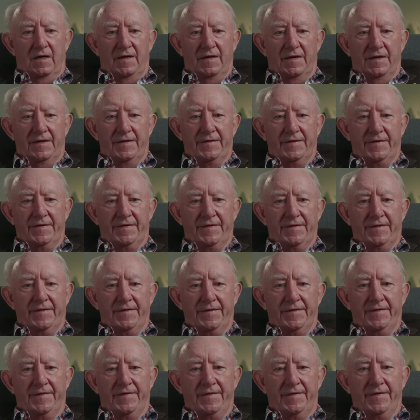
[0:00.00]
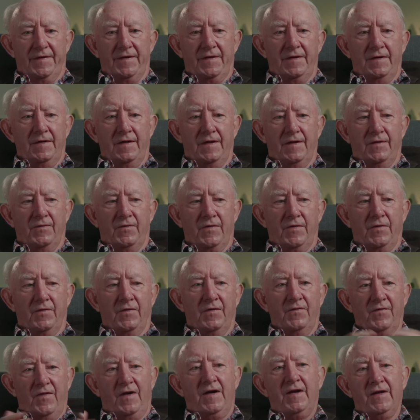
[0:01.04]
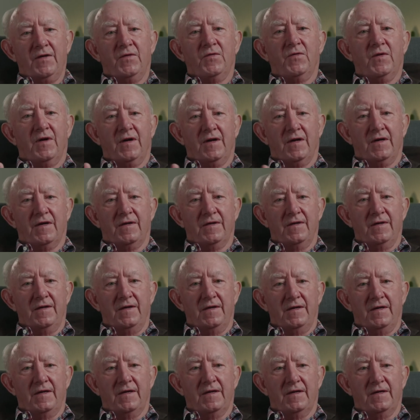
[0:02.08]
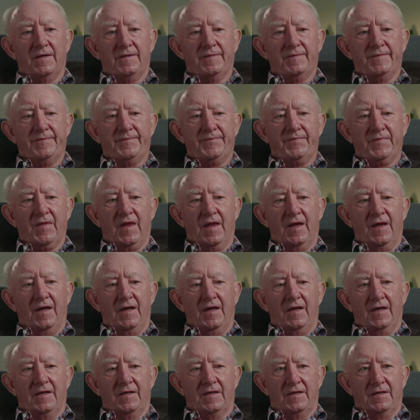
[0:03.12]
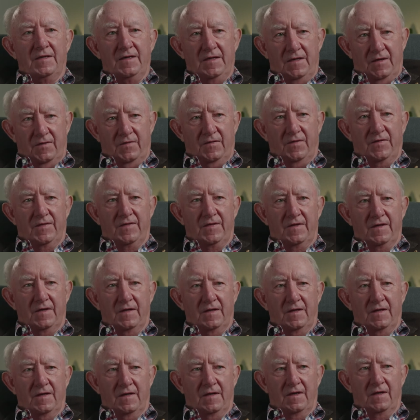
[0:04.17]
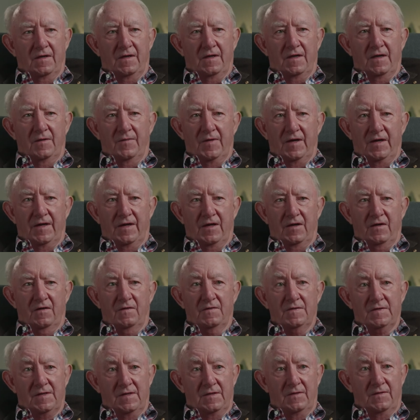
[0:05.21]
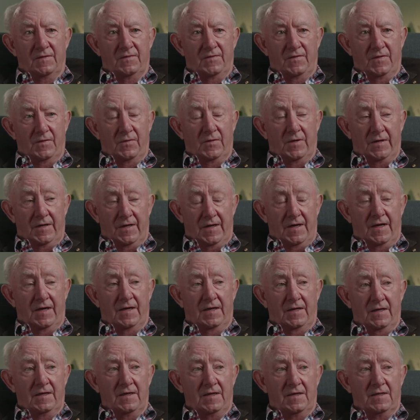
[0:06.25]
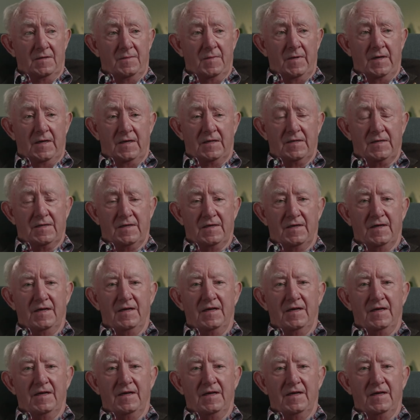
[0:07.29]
We were invited around to dinner with the commanding officer for one night in his mess,